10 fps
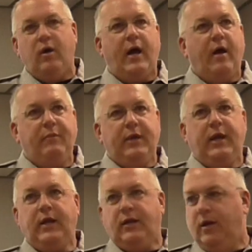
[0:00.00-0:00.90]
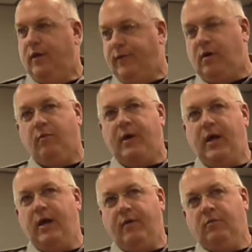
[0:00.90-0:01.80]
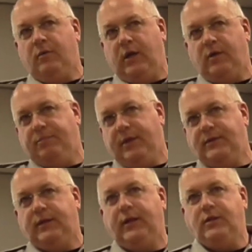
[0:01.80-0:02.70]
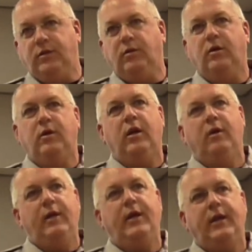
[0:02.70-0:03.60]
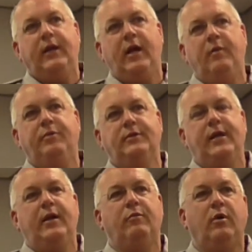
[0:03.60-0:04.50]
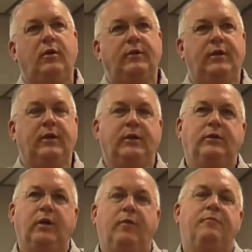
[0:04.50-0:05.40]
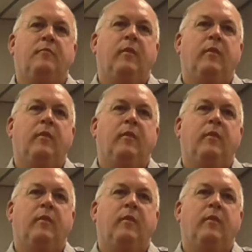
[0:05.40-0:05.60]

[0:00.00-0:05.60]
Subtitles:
I'll be eating. If you don't behave, I'm going to get the police to get you. You know, that kind of puts out the wrong thing. So